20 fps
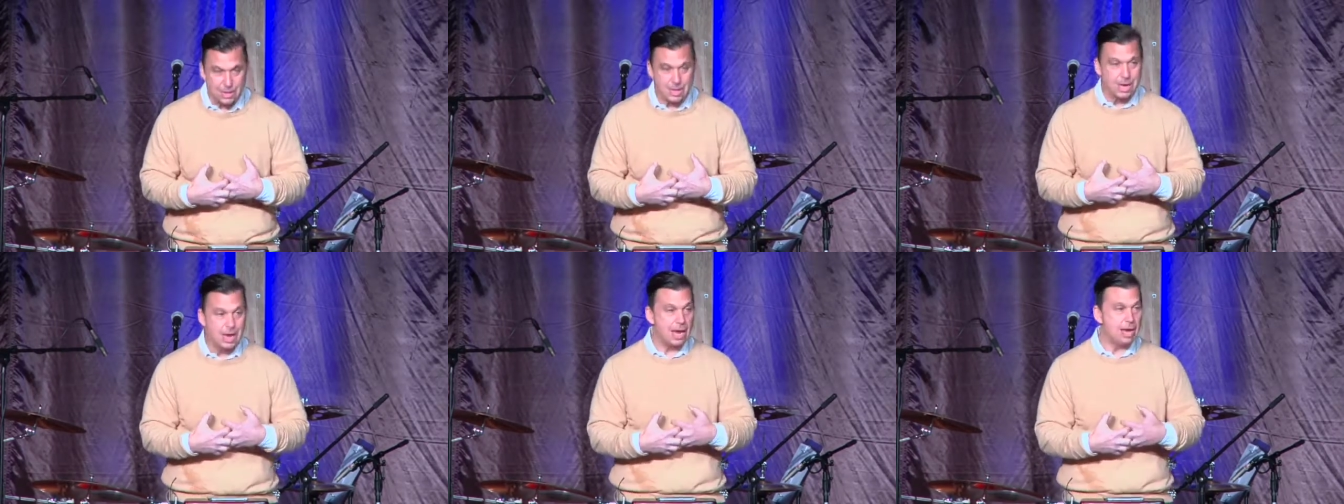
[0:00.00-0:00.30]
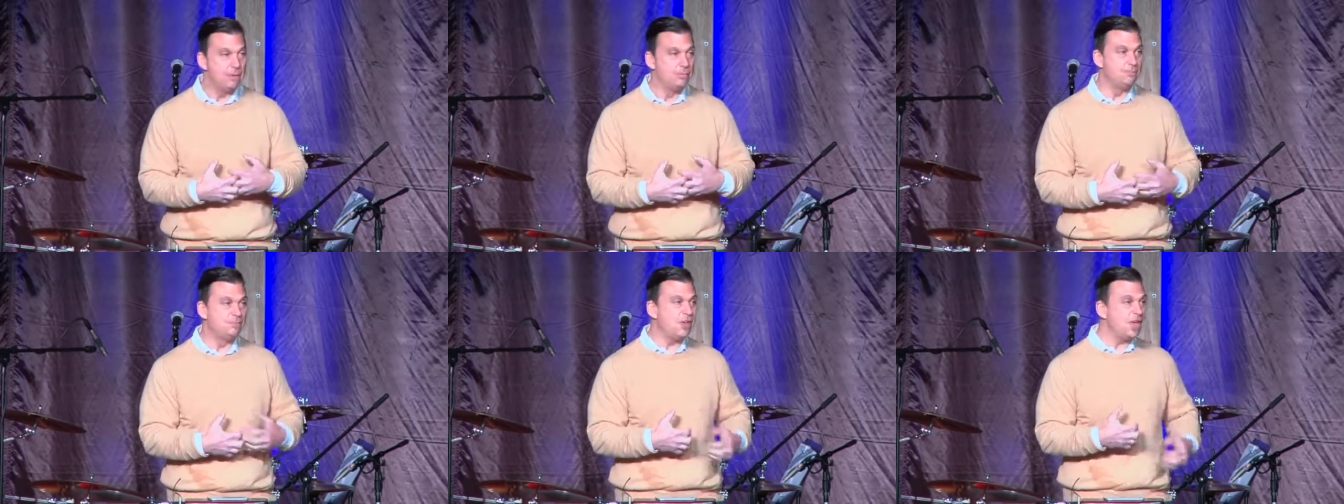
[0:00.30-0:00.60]

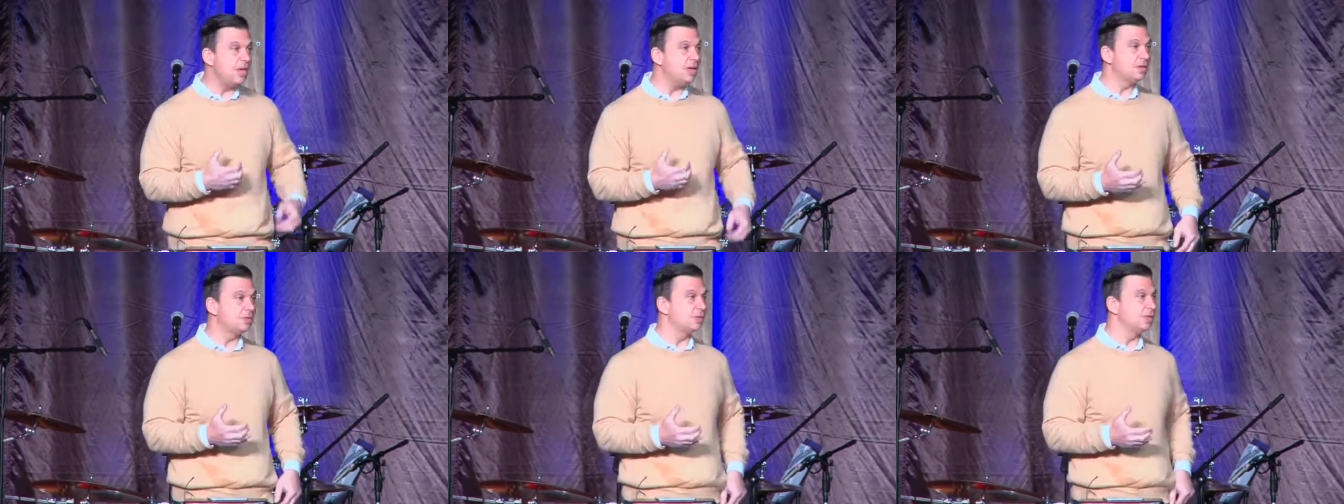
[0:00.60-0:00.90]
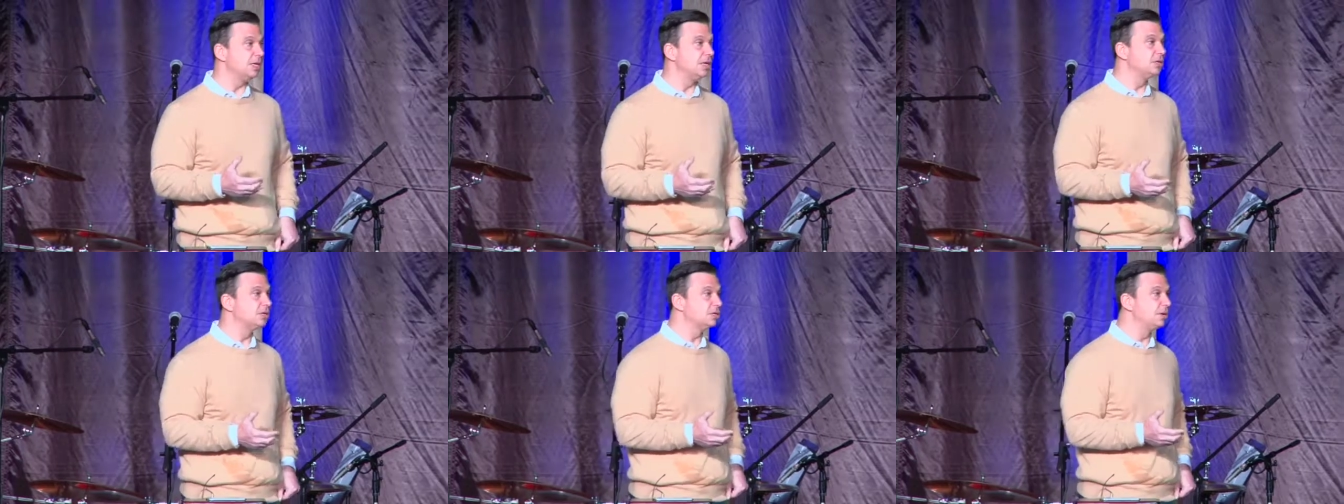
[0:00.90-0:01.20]
And faith
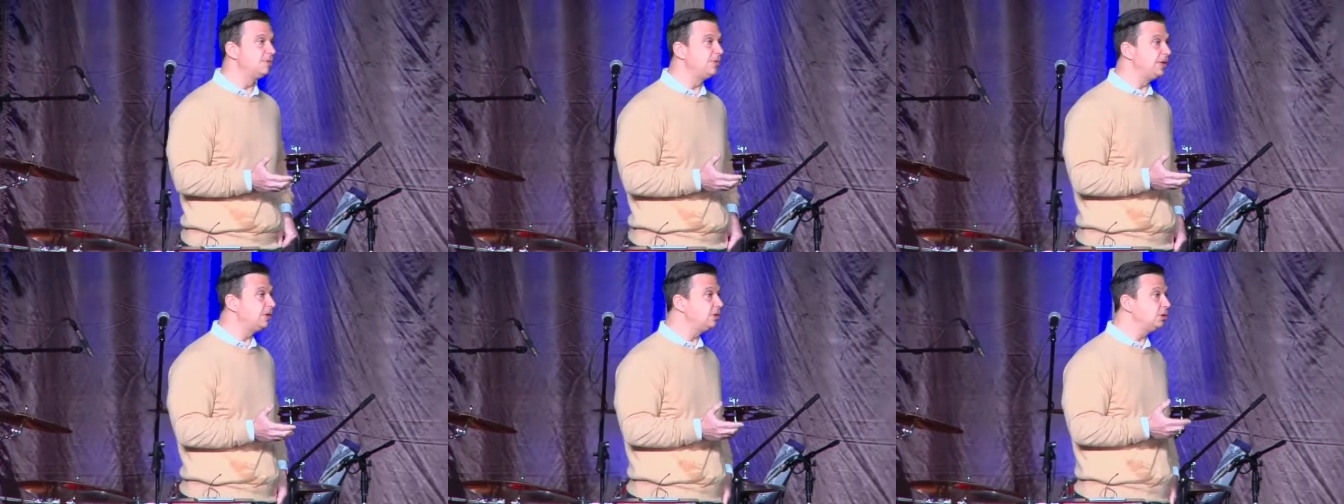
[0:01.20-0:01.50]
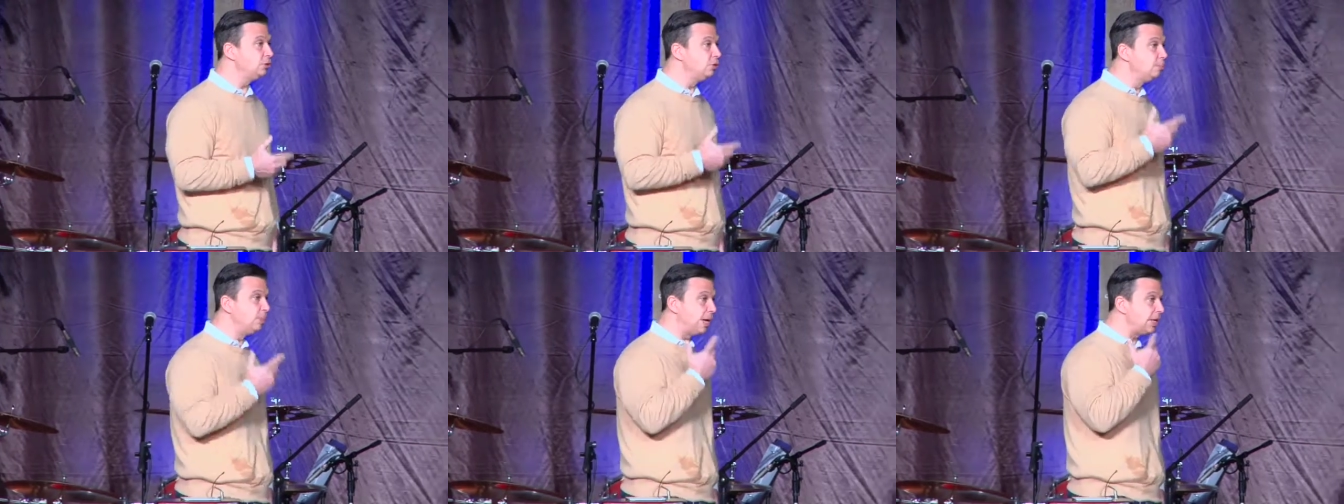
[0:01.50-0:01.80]
is something that
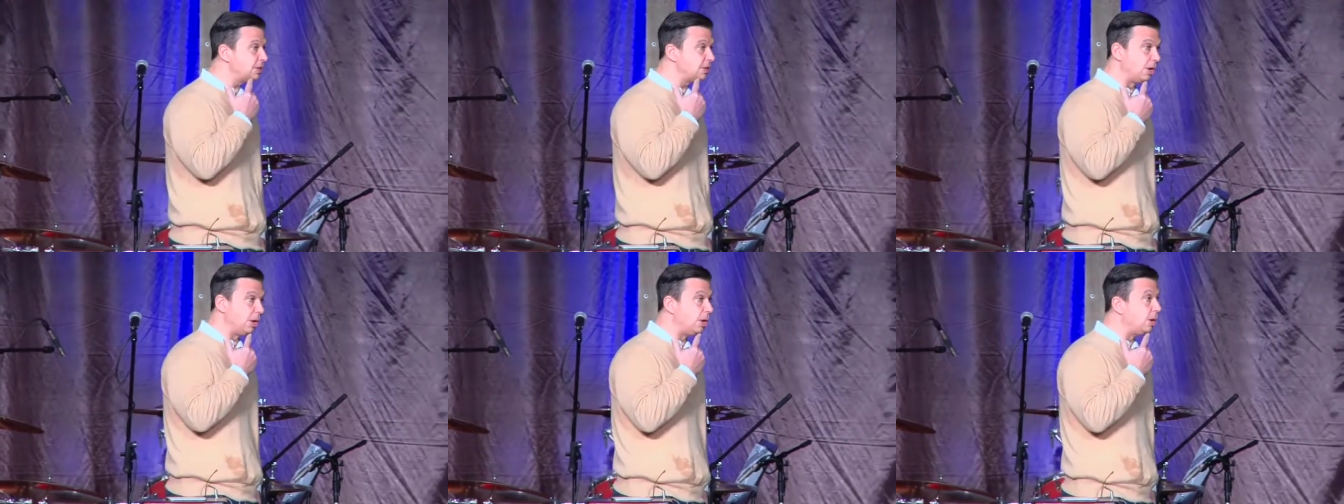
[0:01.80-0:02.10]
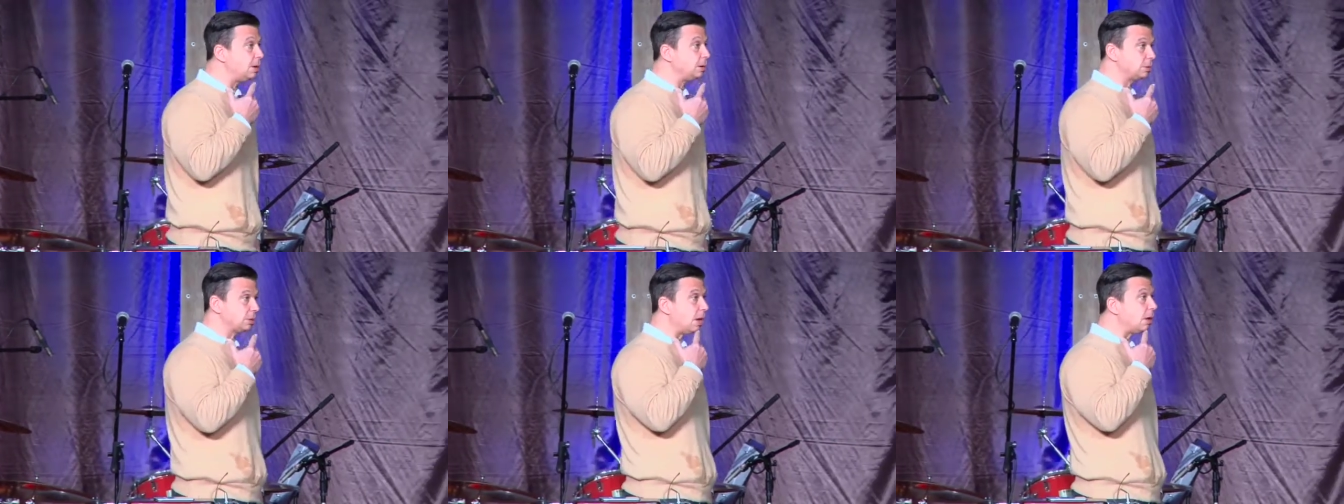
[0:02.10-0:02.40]
you might
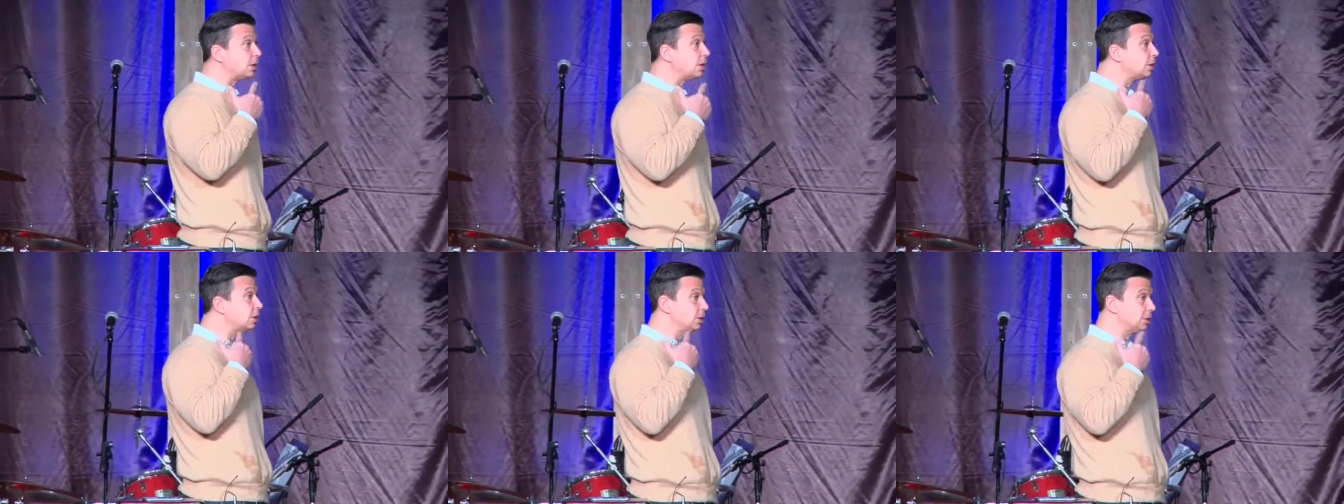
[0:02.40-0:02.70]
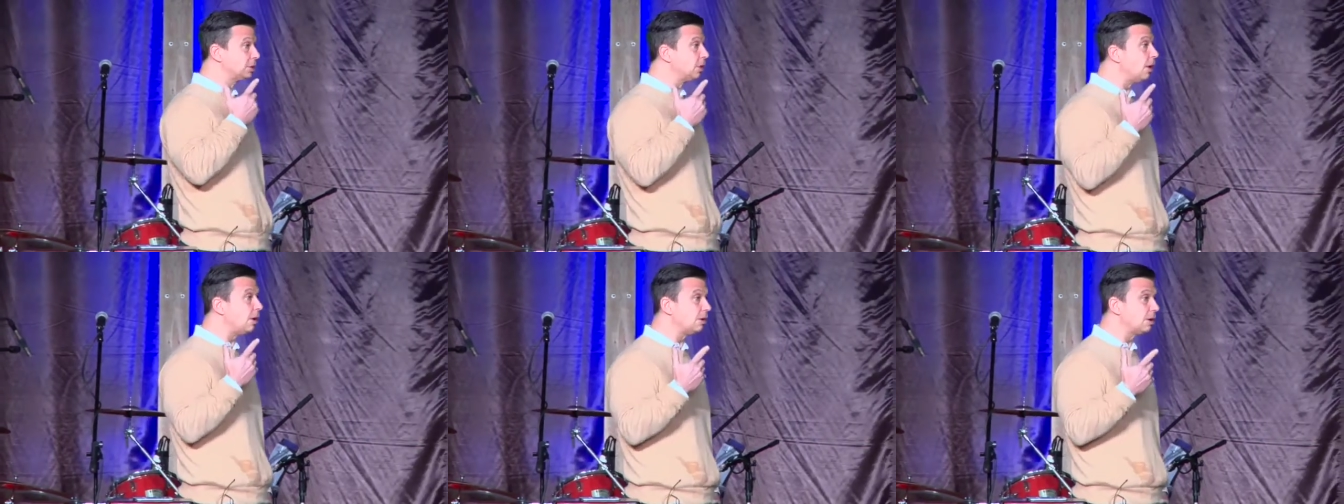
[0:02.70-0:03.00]
talk a good
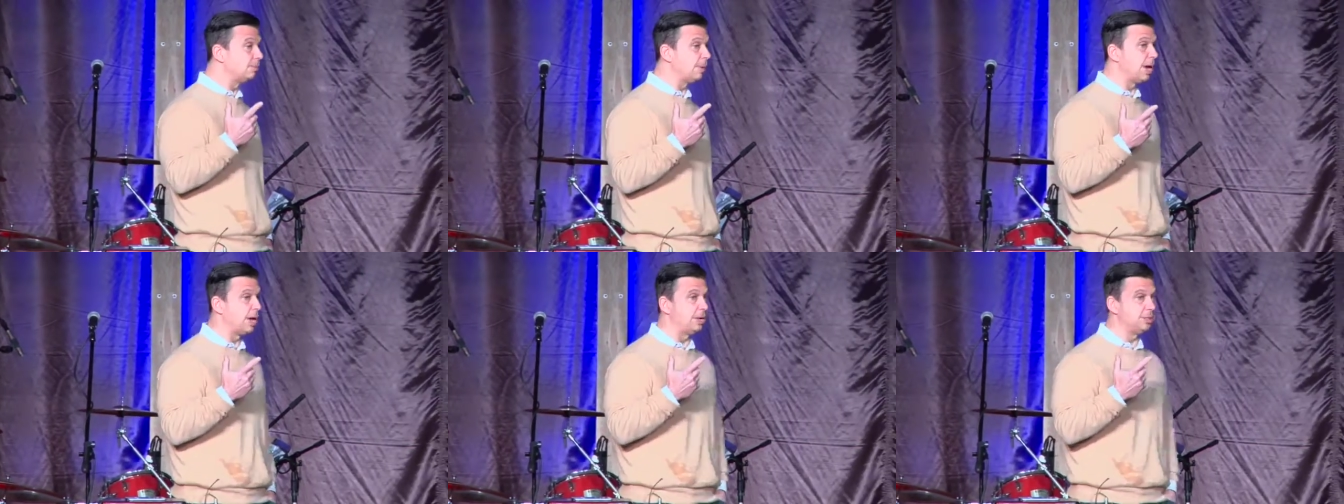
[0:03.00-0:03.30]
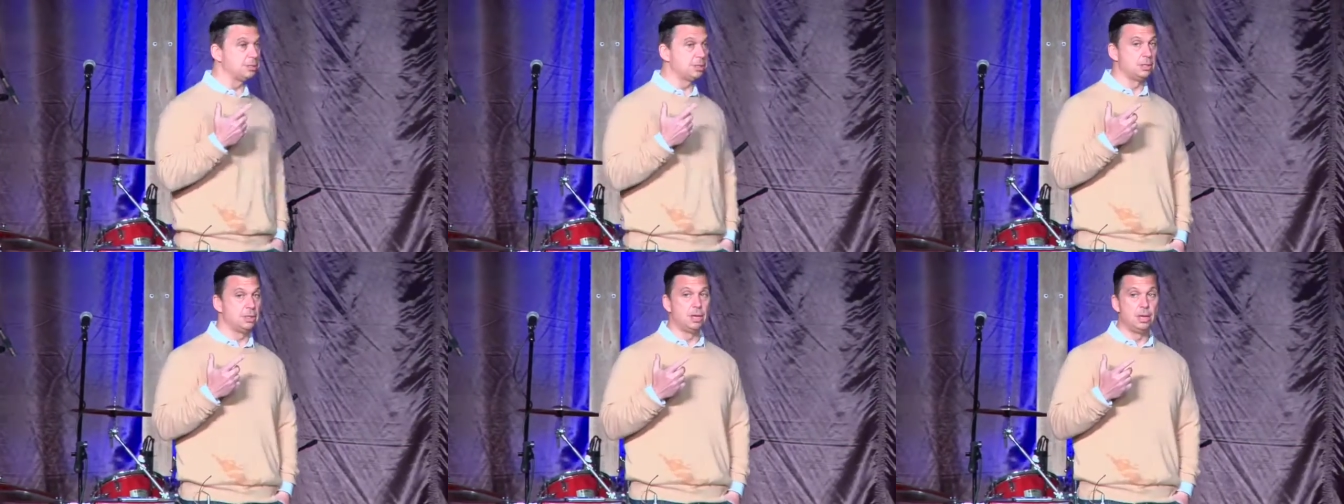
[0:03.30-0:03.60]
talk about,